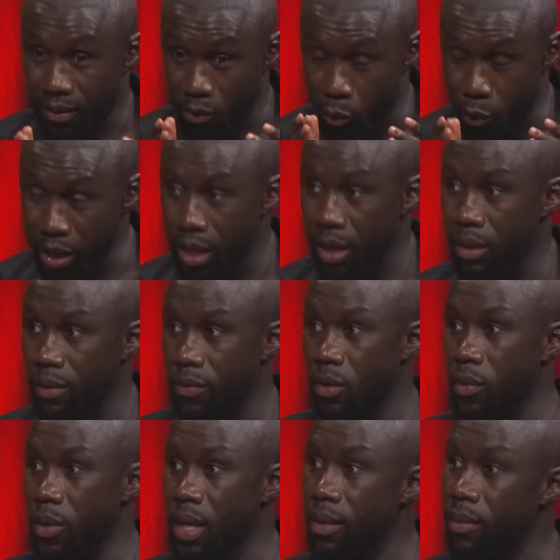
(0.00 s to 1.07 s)
Weekend
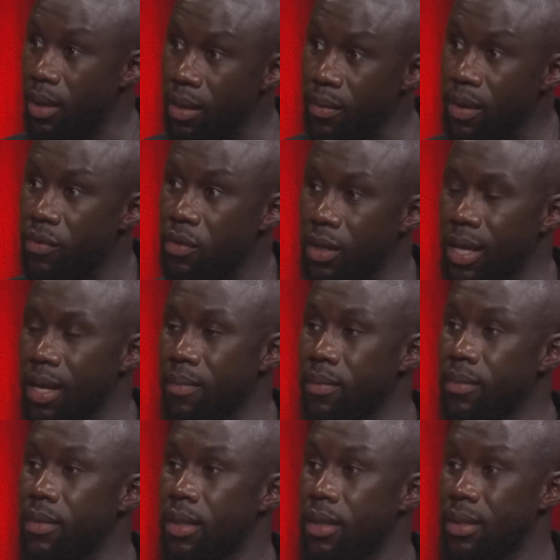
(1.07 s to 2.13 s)
after weekend, game after game.
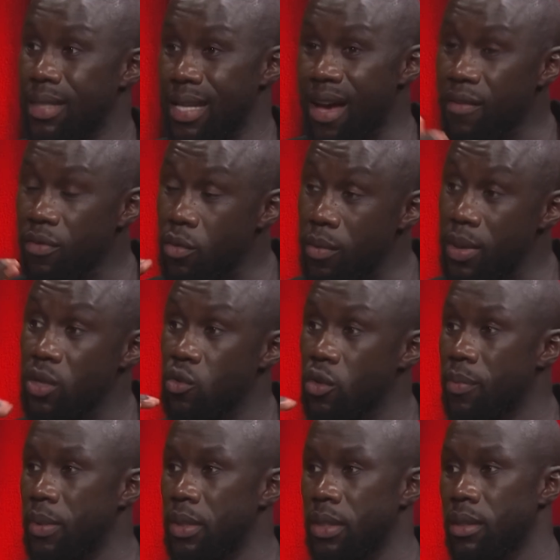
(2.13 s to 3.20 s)
They have to be
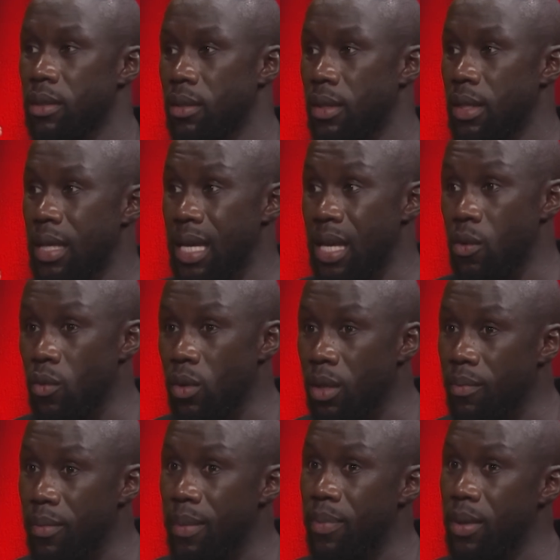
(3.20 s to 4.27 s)
100%. He
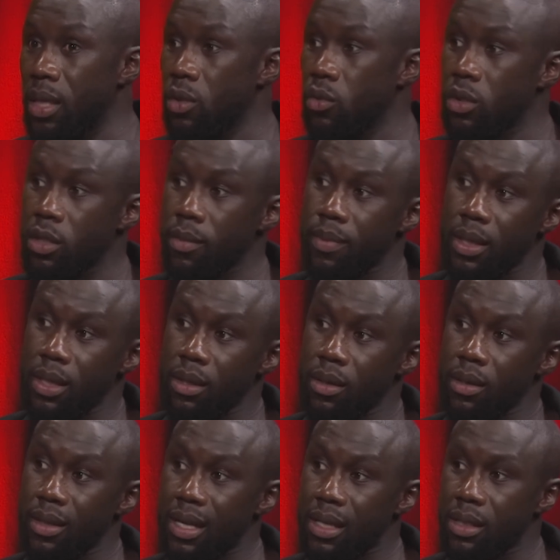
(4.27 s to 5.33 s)
won't be pleased with the
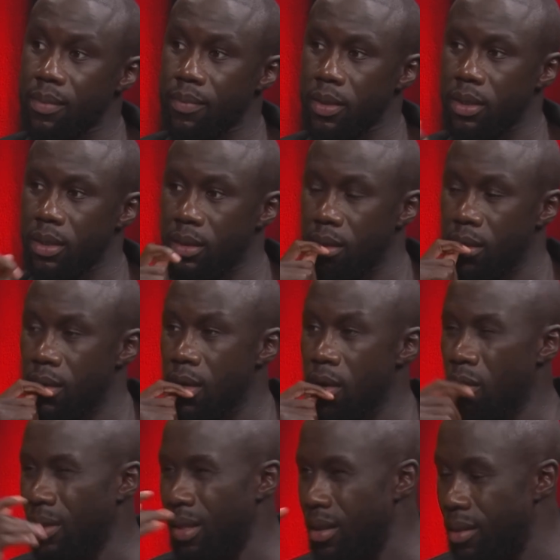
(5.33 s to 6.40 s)
player 90%
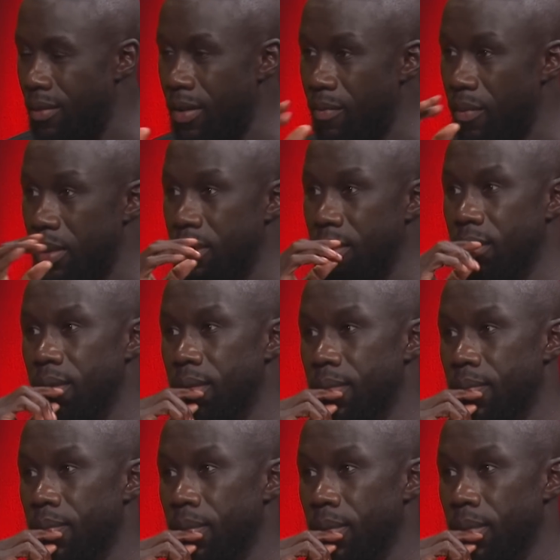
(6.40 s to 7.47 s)
or 95%.
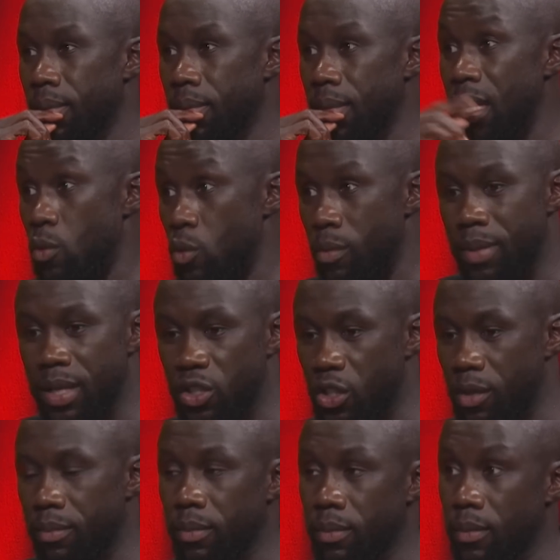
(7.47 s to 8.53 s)
He will bench
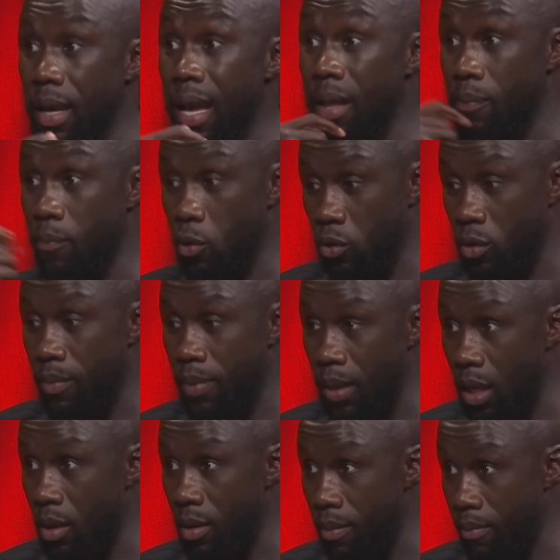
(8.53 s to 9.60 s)
him and put the
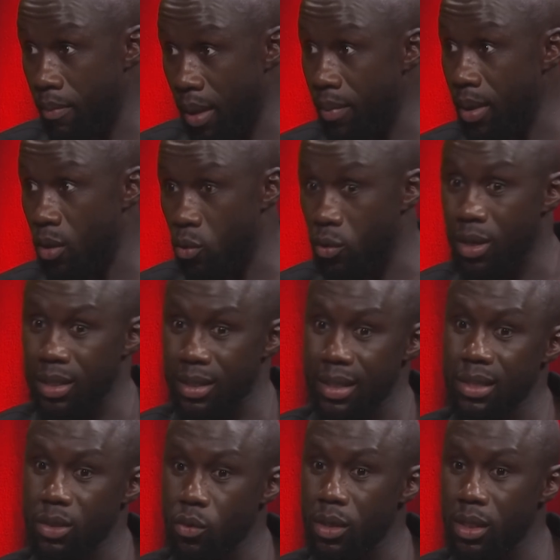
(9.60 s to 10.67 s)
player maybe who has
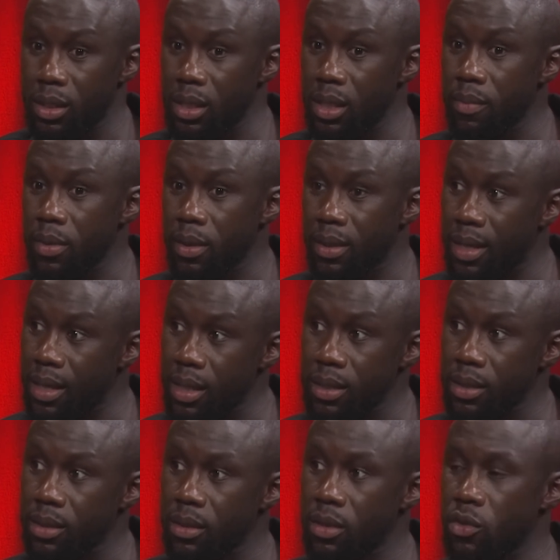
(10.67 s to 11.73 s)
less quality but
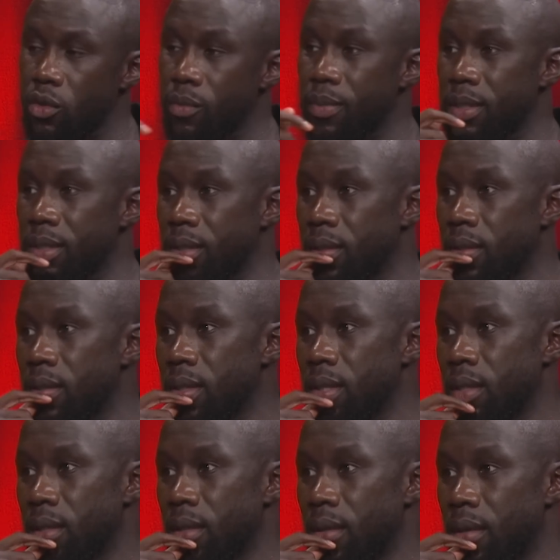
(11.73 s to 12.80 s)
has 100%.
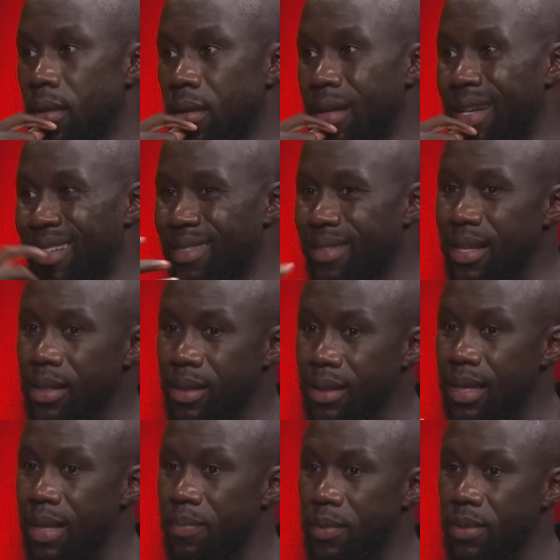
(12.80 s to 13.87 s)
And that
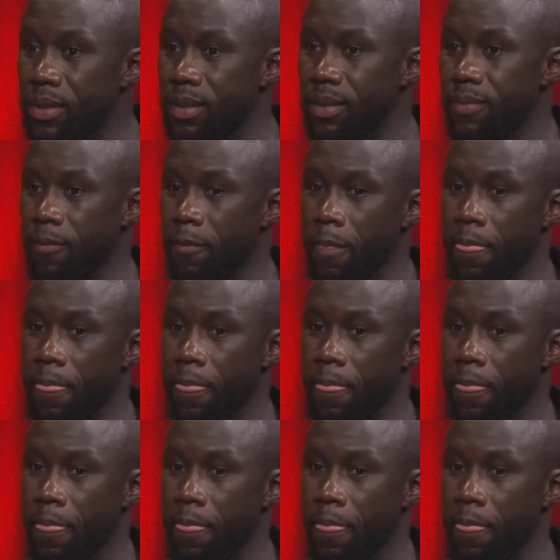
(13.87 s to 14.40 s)
keeps